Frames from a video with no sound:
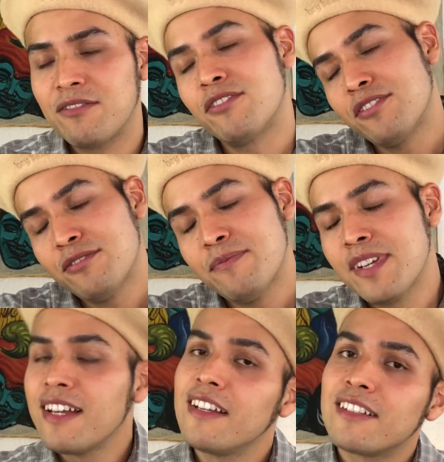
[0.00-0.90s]
for you.
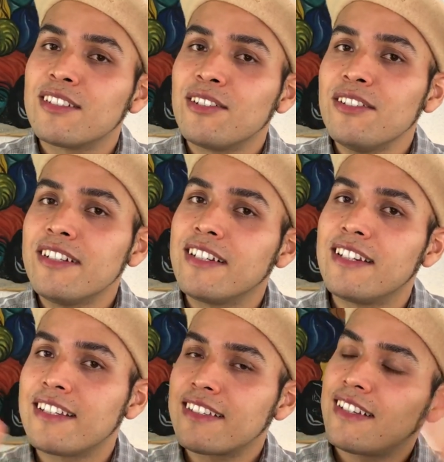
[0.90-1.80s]
So
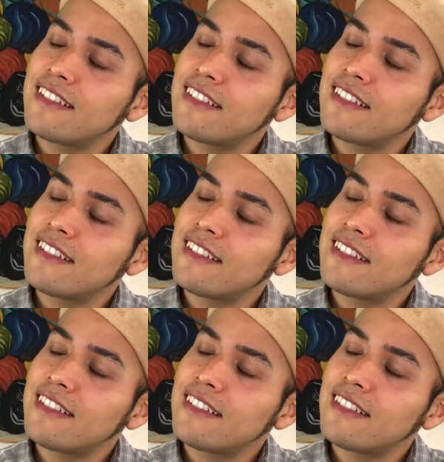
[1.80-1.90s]
let's get